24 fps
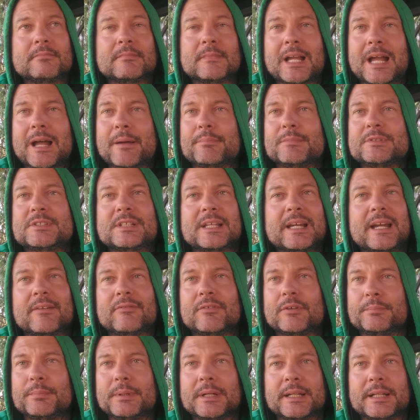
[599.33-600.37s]
Happens to
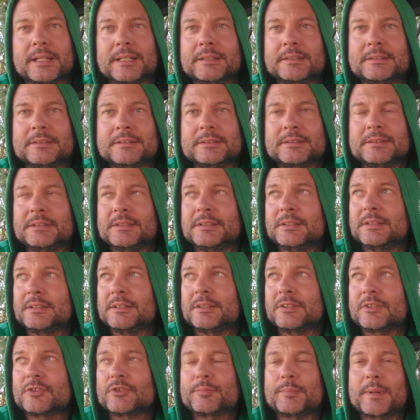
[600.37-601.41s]
everybody,
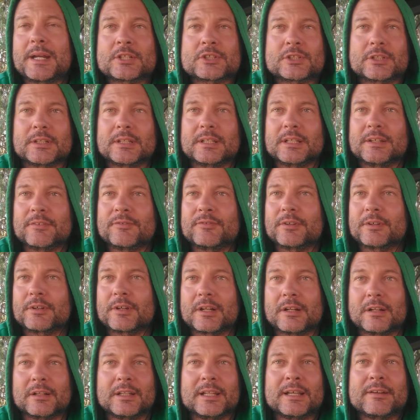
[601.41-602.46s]
especially if you're
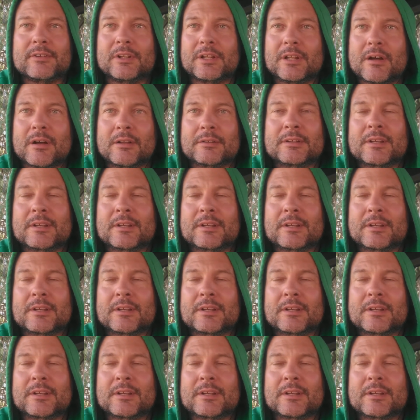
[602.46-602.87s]
going to live a long